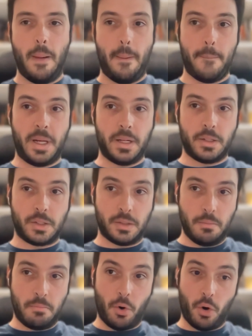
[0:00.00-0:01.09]

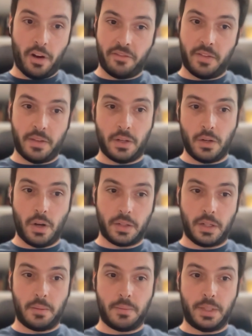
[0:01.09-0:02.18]
Because more often than
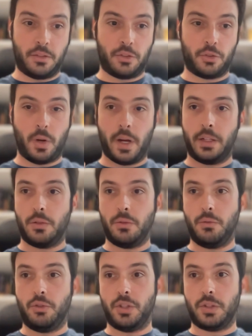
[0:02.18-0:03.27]
not, companies try
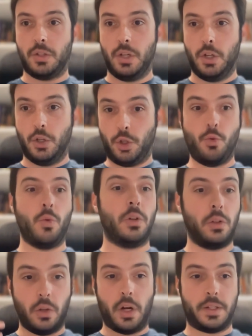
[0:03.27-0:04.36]
to just do
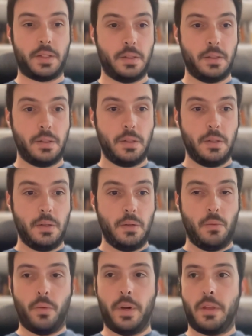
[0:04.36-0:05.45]
a lot
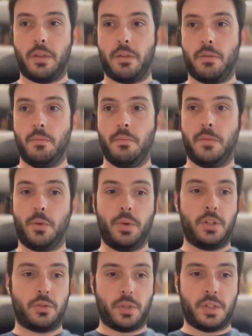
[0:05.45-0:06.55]
with the
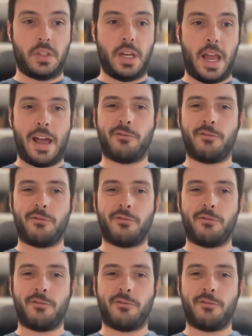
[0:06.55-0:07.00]
resources they have